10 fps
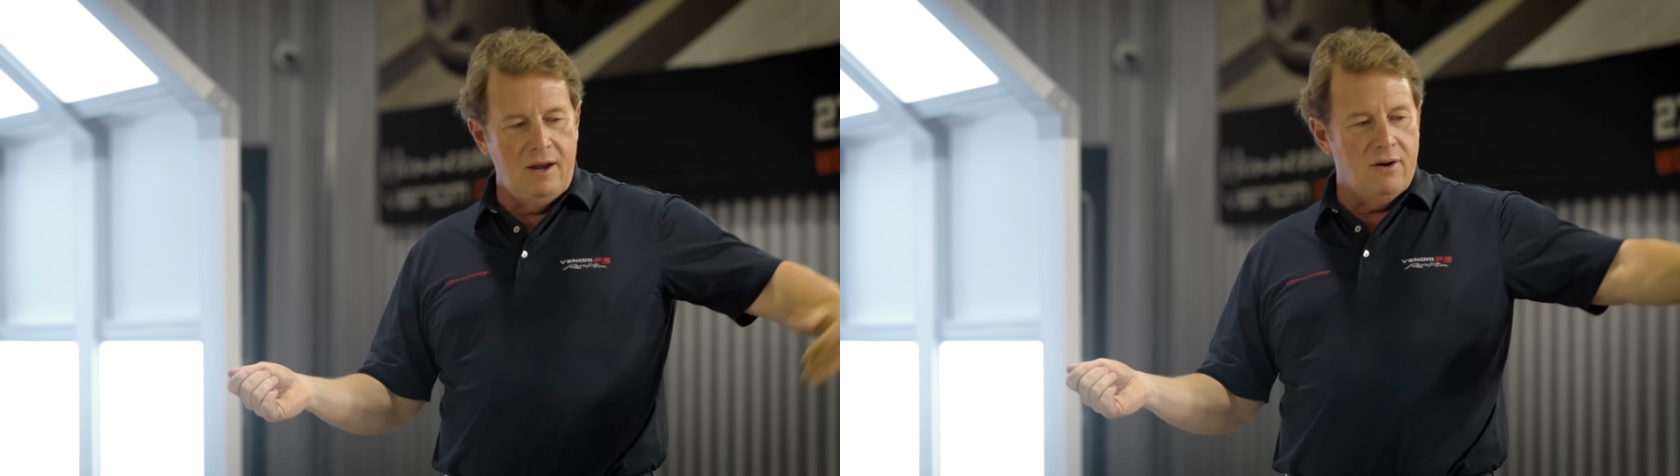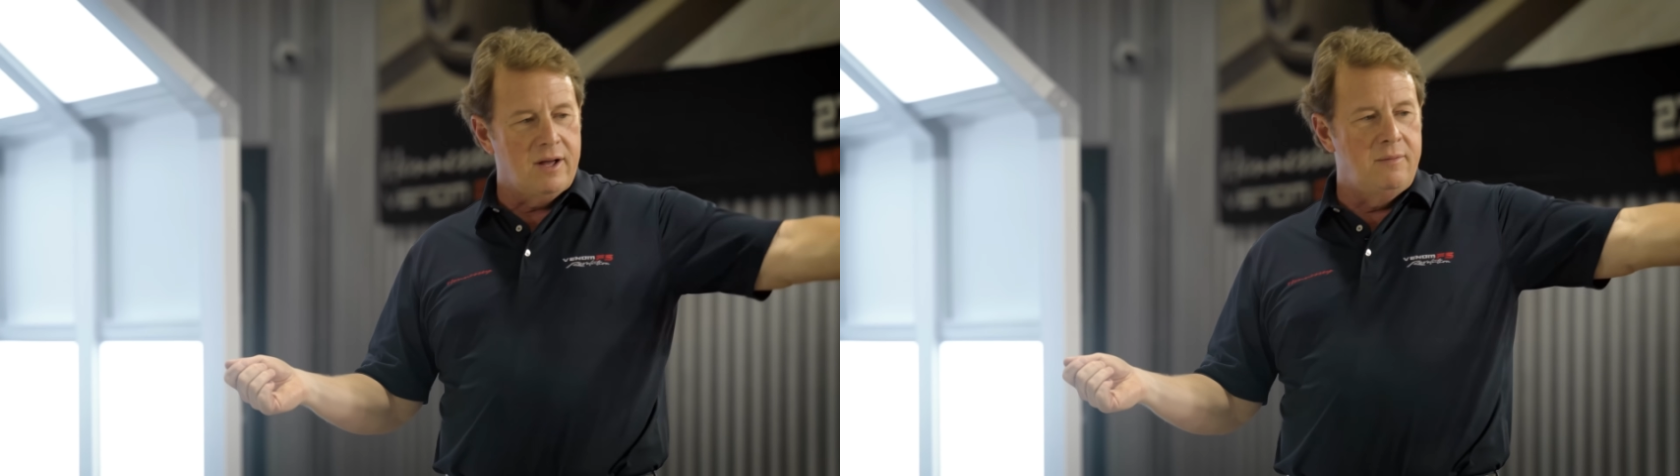
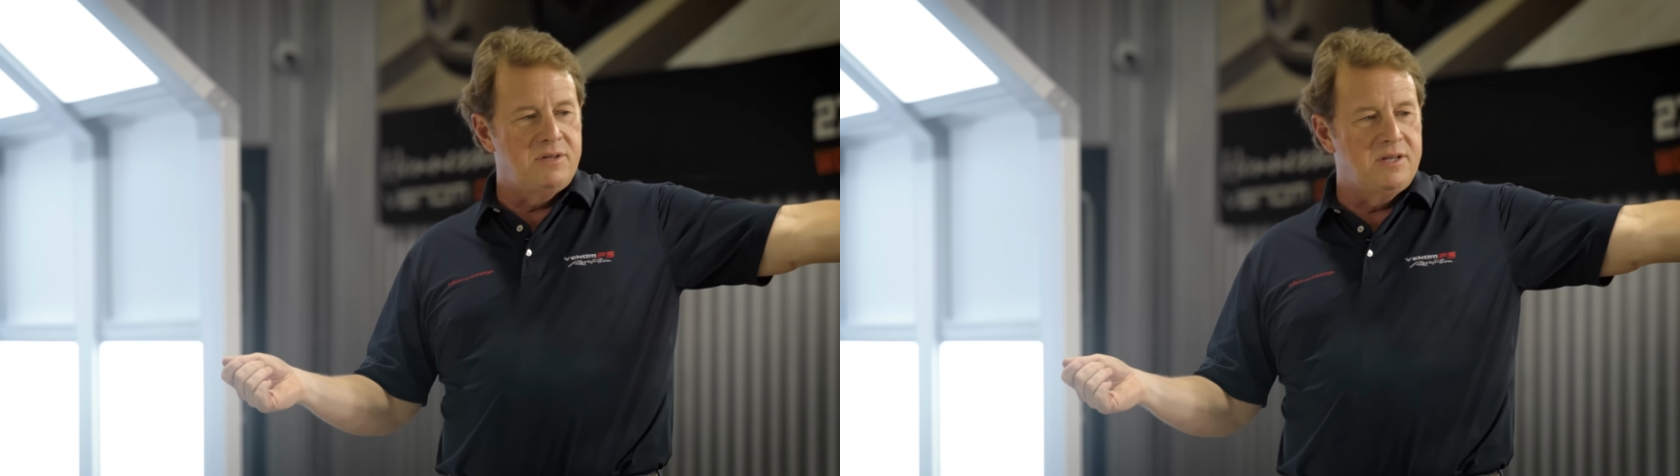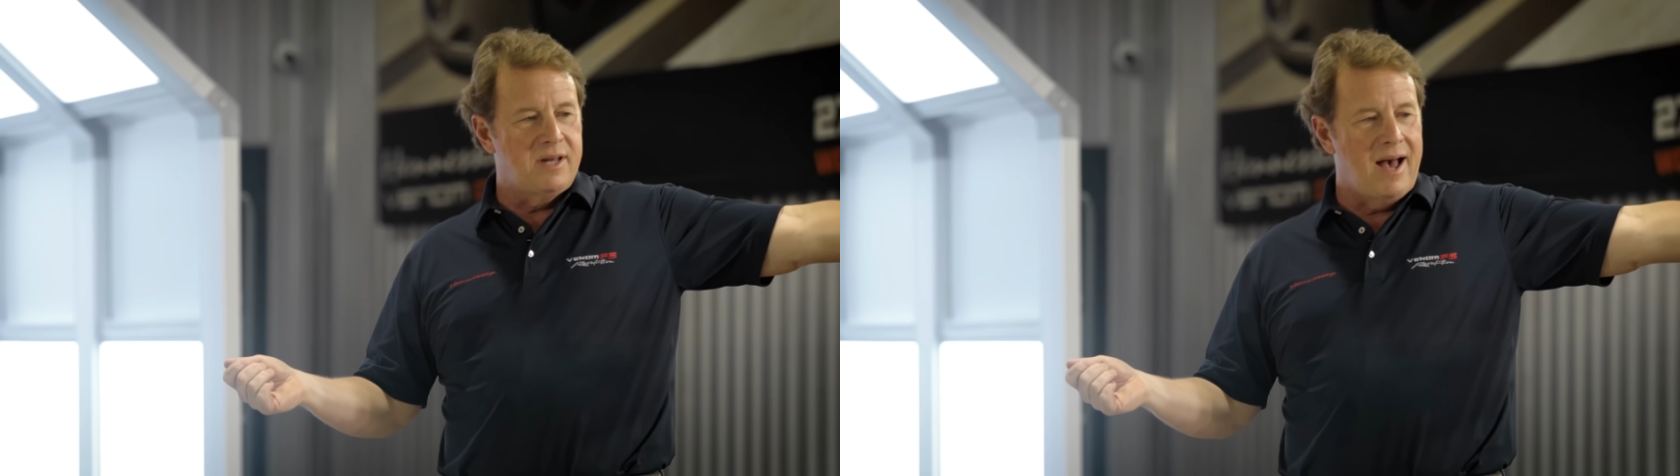here
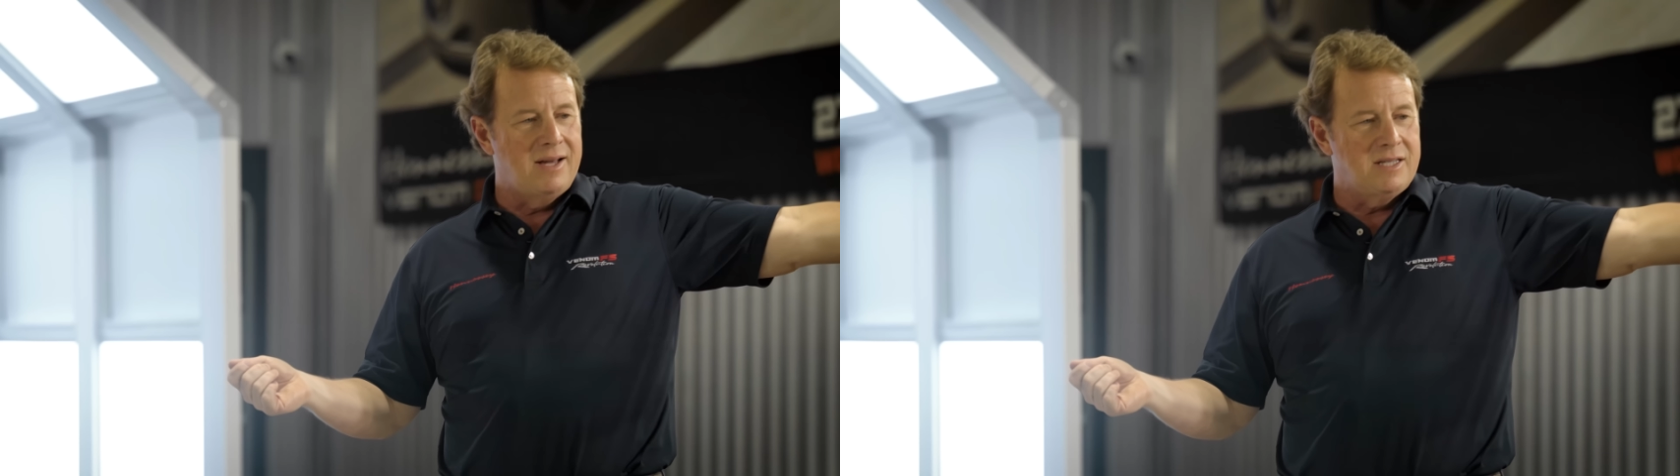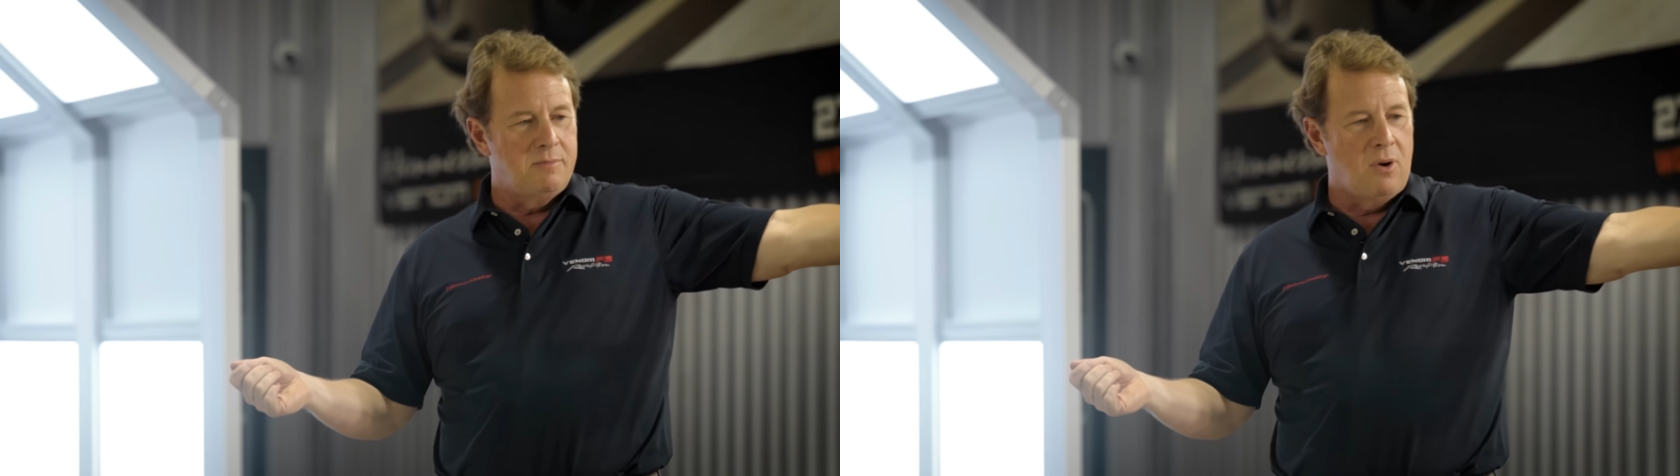comes this
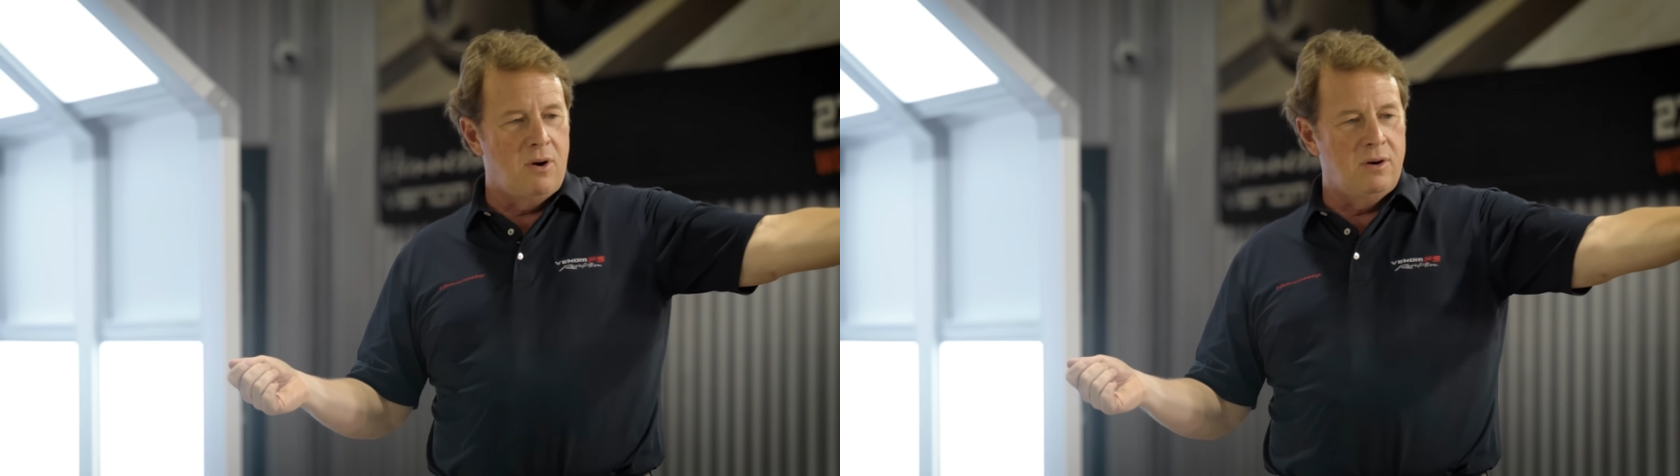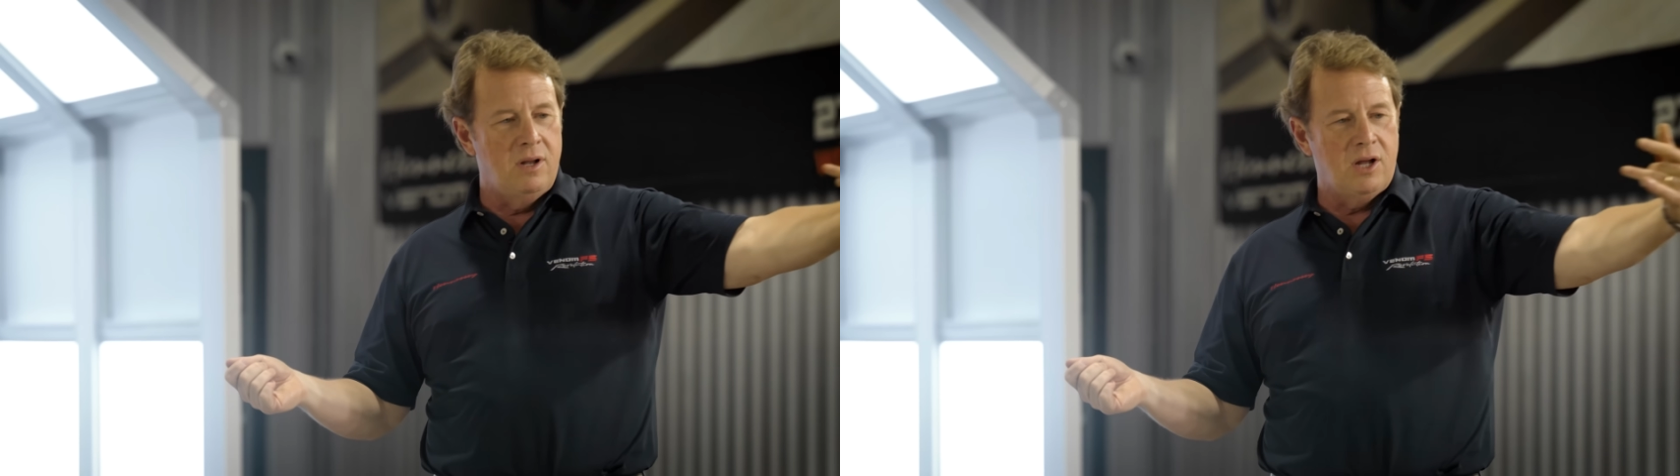Aston Martin